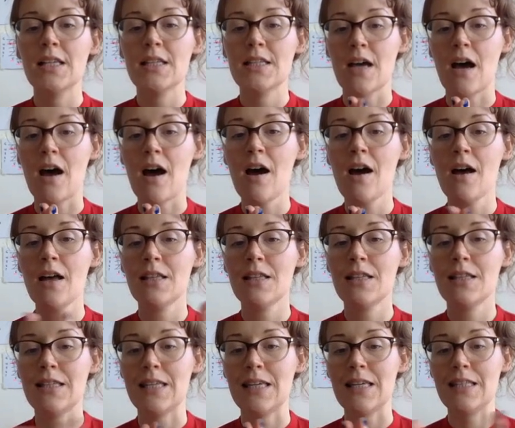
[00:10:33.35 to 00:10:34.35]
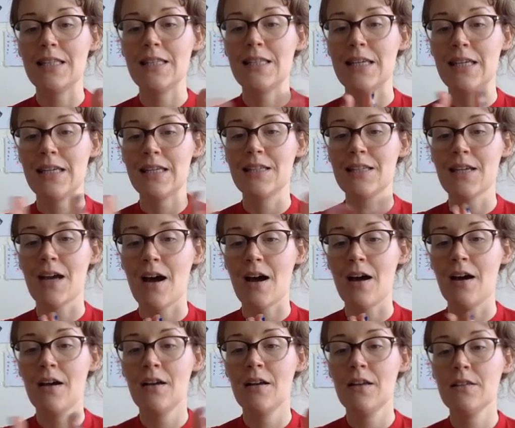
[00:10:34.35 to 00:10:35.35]
Ta, ti, ti, ta,
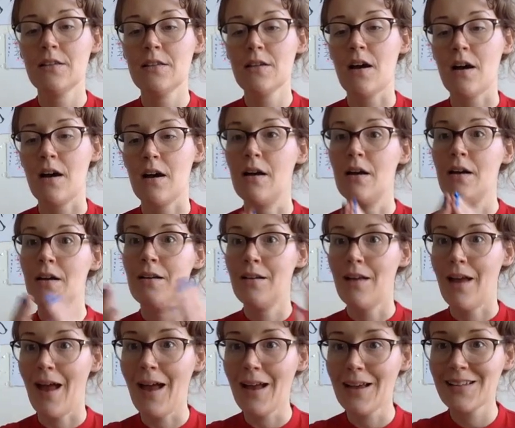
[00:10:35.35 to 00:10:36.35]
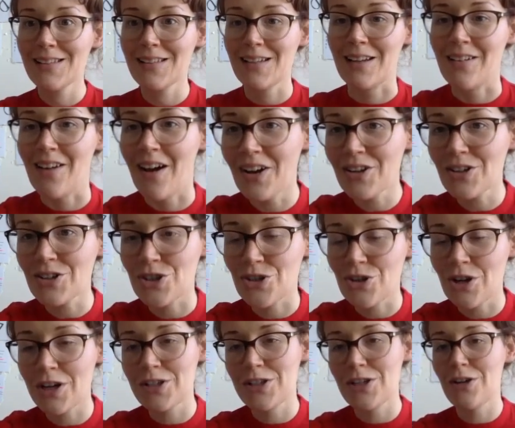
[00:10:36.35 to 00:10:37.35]
ta. Excellent. I just
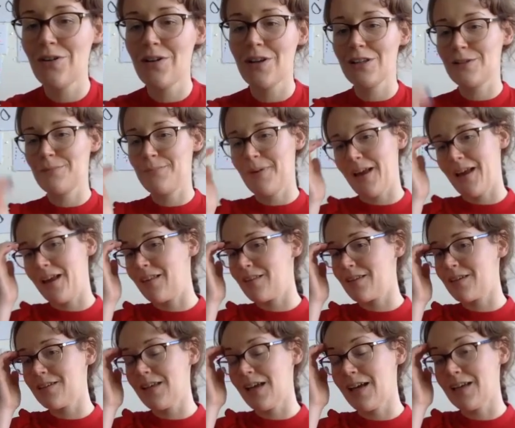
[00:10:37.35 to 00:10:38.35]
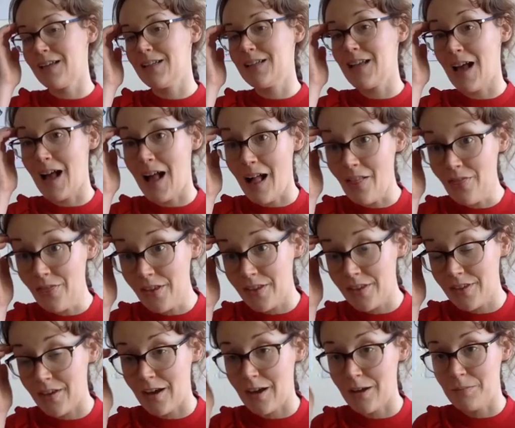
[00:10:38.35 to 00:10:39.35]
tricked you into playing the second and the
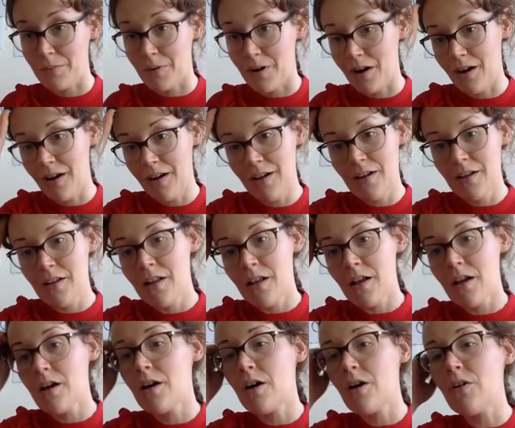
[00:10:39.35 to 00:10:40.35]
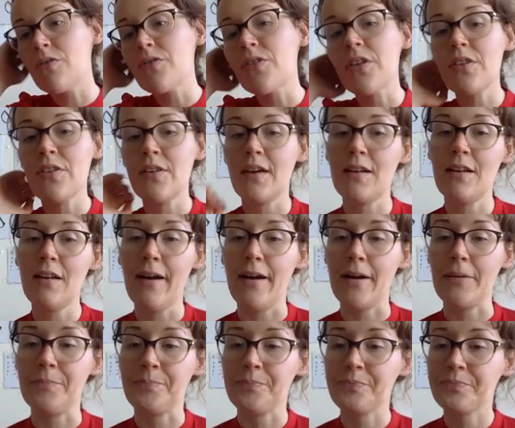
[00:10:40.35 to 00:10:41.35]
third bar of the third line.